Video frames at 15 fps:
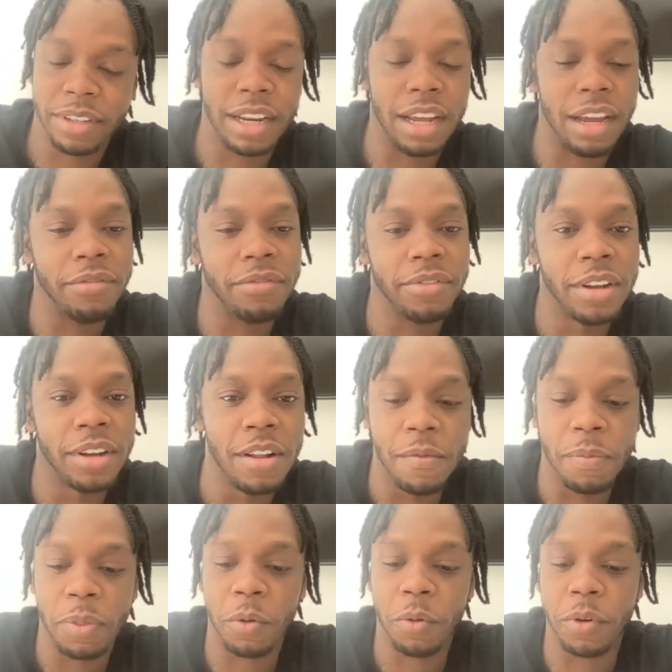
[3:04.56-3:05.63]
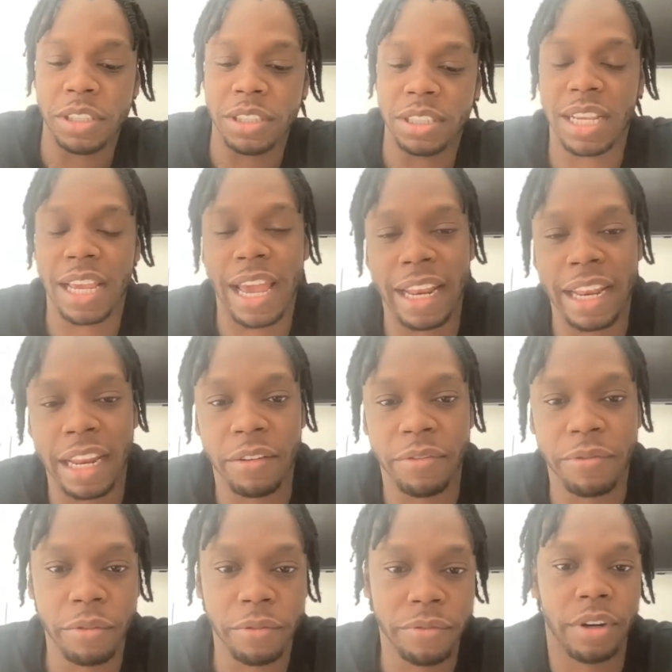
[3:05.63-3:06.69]
that I've always had at the
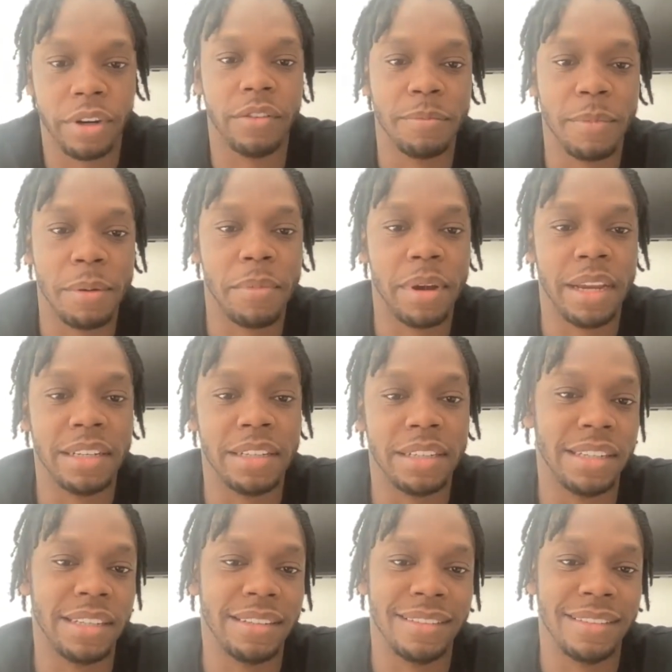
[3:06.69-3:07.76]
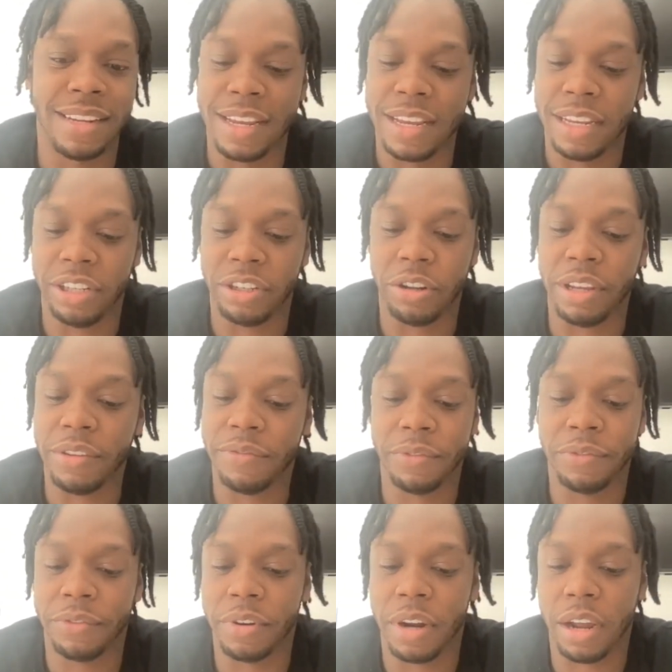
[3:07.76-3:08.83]
forefront of my mind. And, you know, even
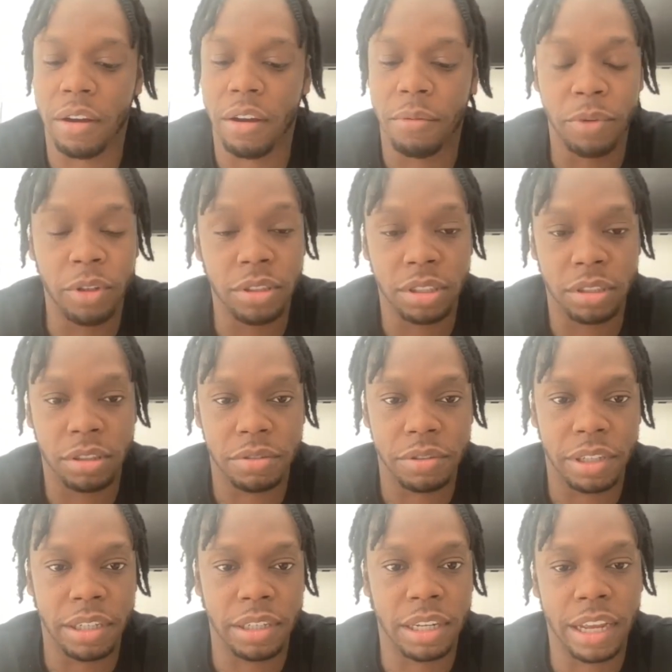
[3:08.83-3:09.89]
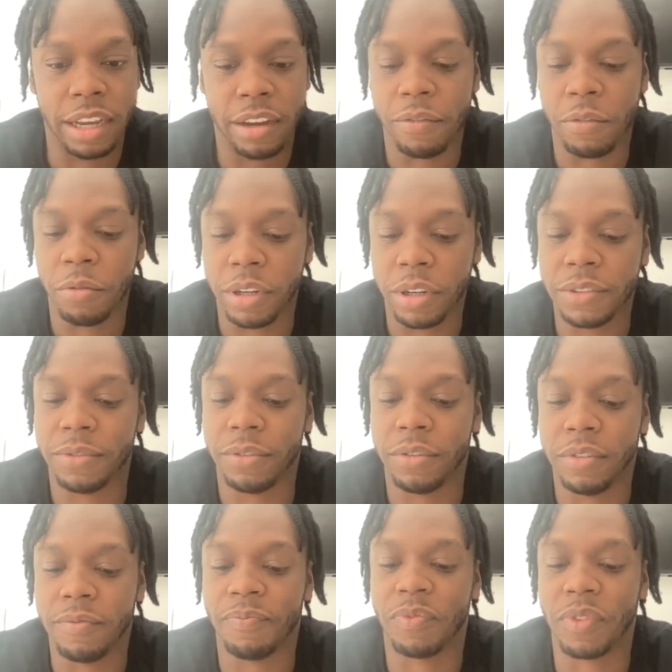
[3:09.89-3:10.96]
throughout our music career, like I've always
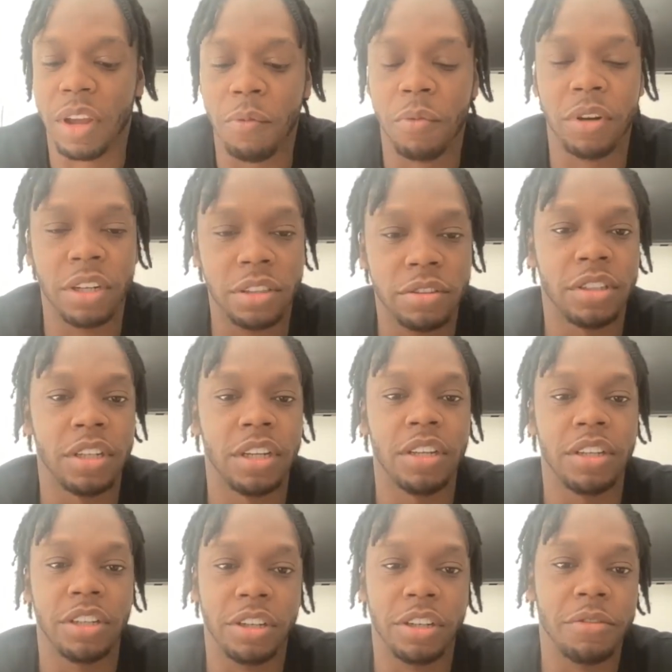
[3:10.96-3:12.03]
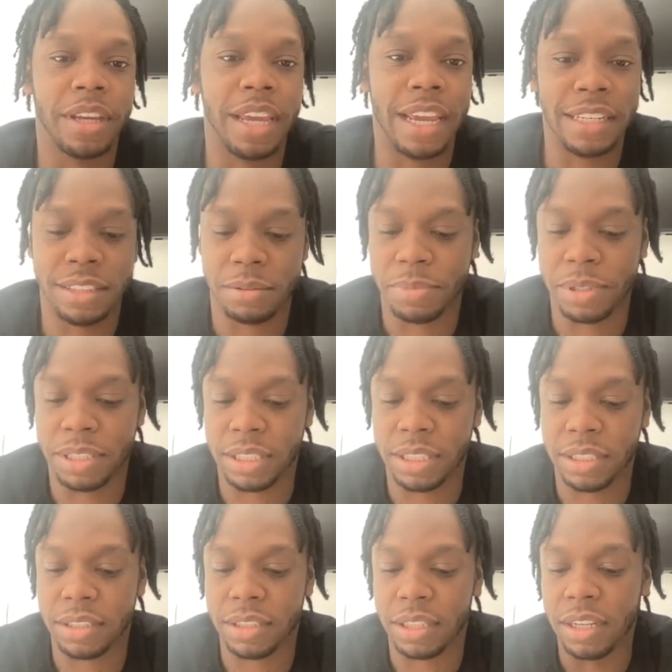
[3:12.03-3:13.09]
thought I want to, you know, get into
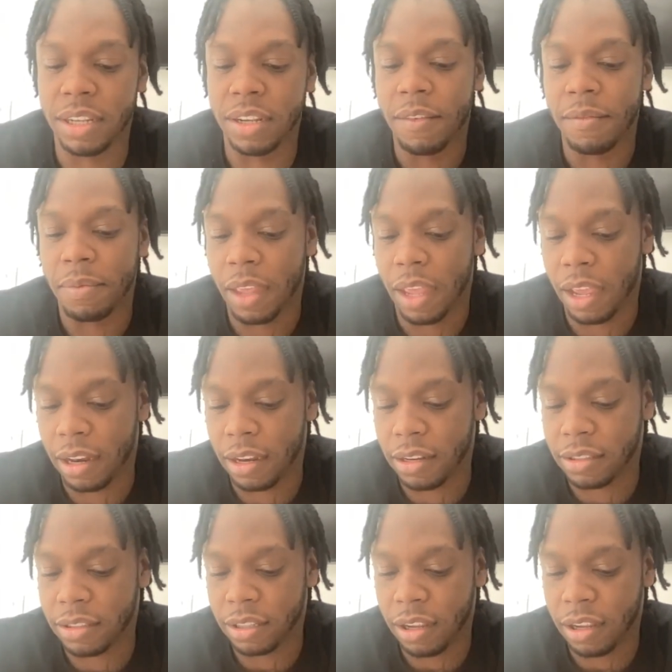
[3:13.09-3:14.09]
business. And